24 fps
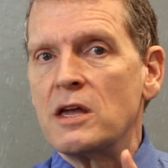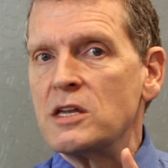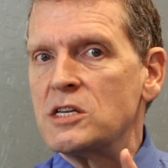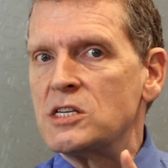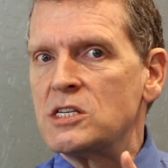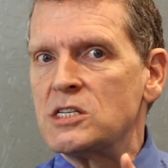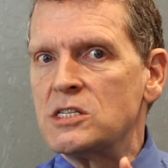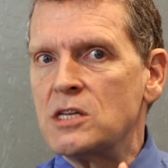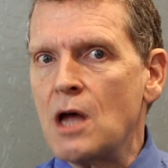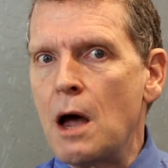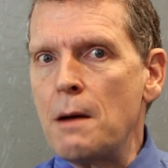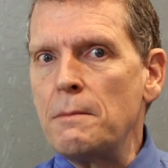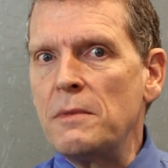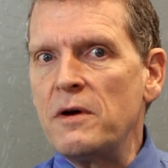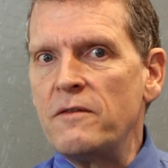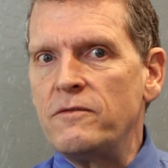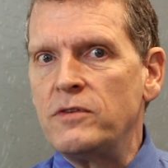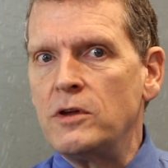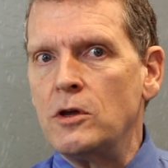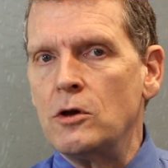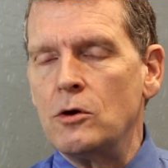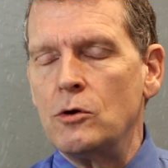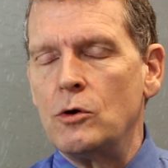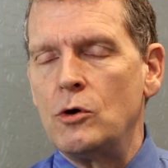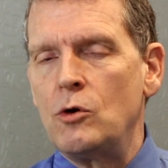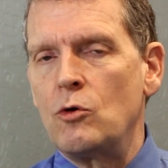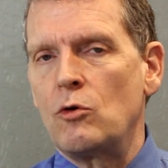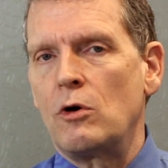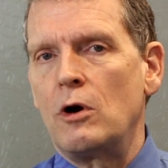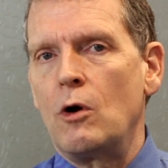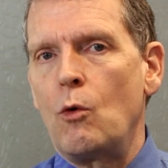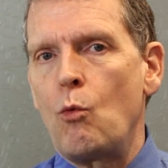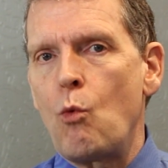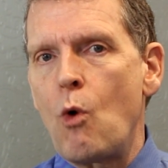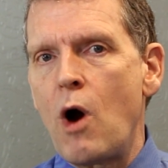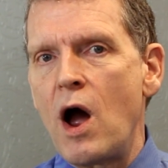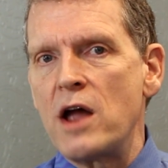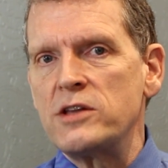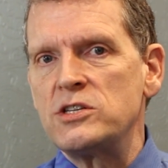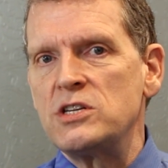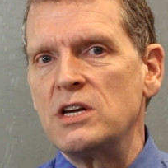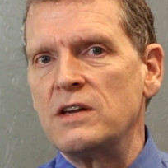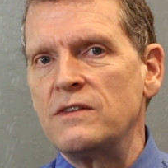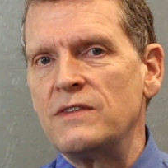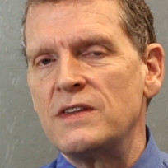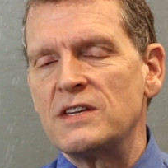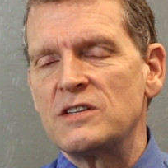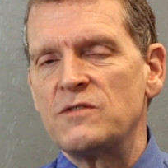some of you who are
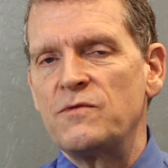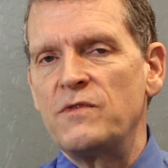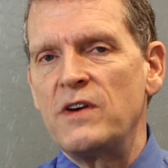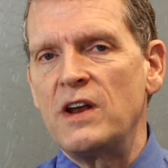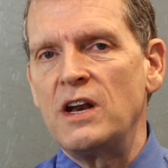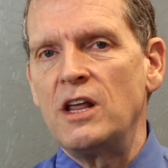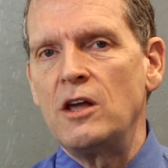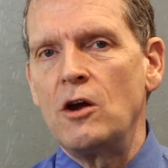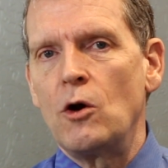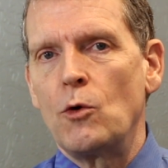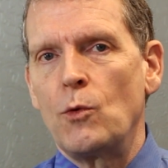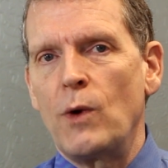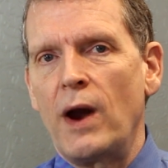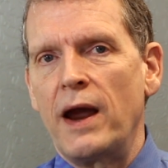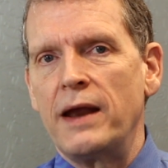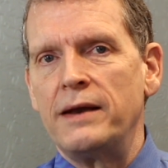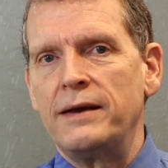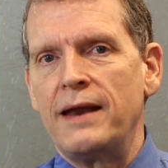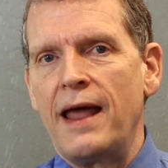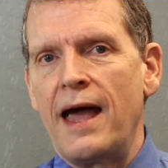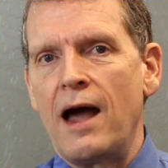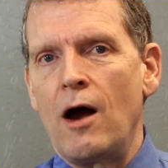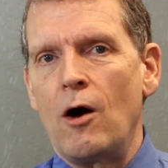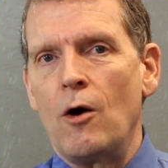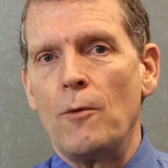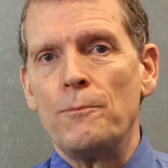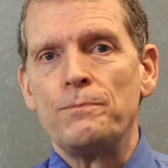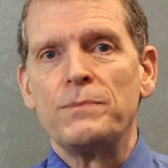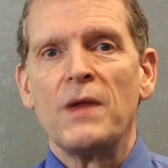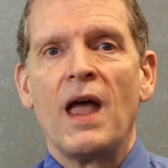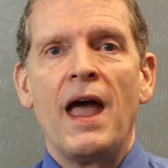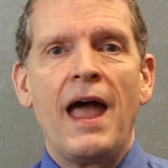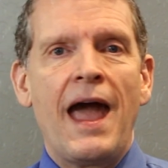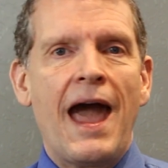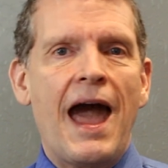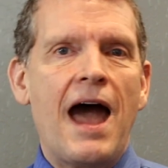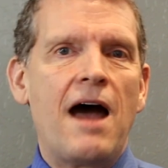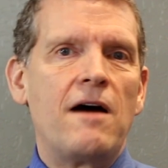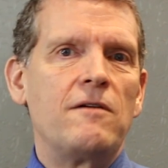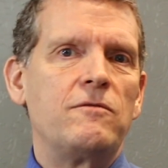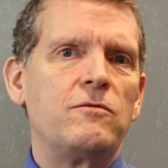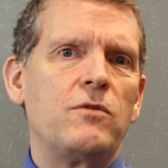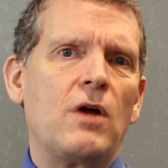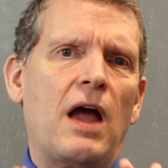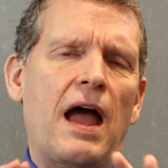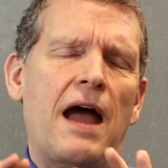watching this video right now have